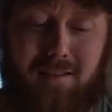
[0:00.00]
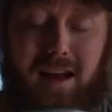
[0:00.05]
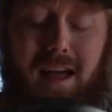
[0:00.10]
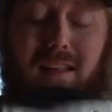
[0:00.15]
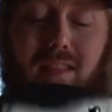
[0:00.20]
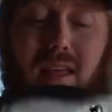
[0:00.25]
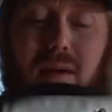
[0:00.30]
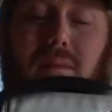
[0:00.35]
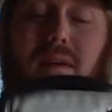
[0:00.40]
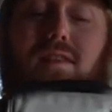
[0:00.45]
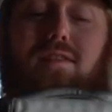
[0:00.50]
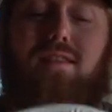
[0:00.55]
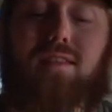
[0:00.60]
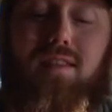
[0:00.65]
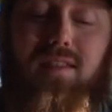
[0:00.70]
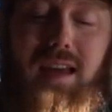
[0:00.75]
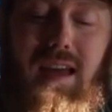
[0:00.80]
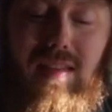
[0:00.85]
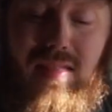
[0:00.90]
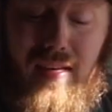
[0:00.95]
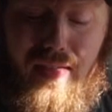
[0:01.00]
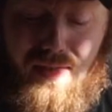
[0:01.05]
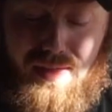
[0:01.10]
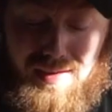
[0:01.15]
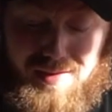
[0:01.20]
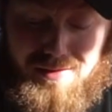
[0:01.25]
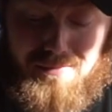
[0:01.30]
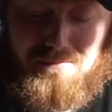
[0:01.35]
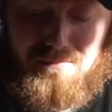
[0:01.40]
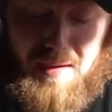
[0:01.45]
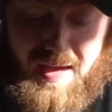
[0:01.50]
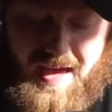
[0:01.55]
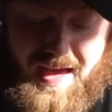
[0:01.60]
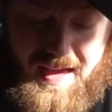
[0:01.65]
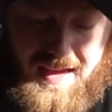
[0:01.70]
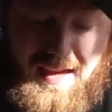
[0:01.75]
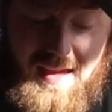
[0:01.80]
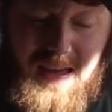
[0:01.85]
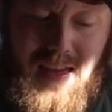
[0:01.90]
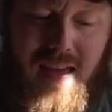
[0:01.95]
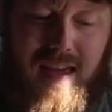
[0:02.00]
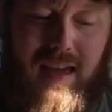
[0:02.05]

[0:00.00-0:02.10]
Now, let me just say that this bag